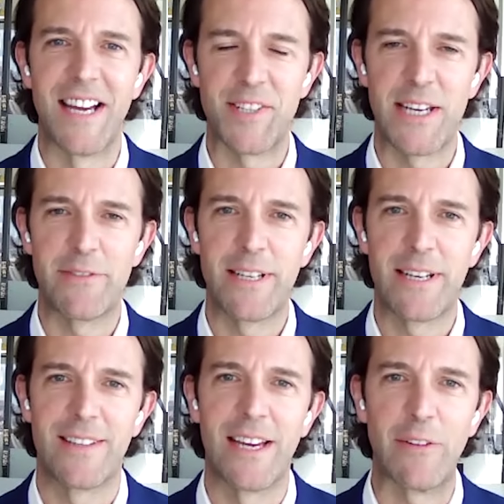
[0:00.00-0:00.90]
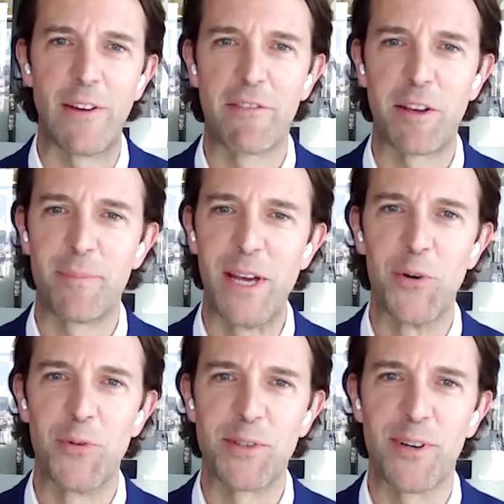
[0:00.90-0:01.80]
Thanks, David. Thank you for having me.
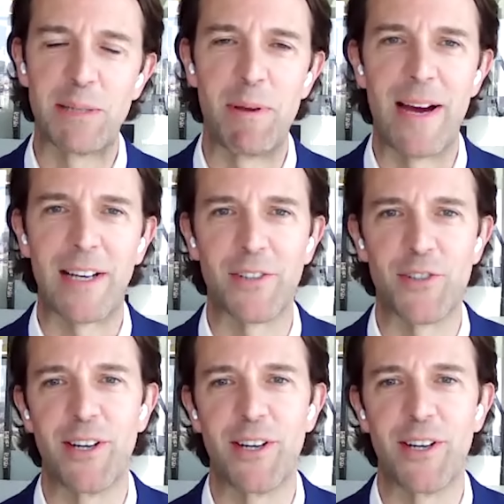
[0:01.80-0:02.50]
Always great to be back on the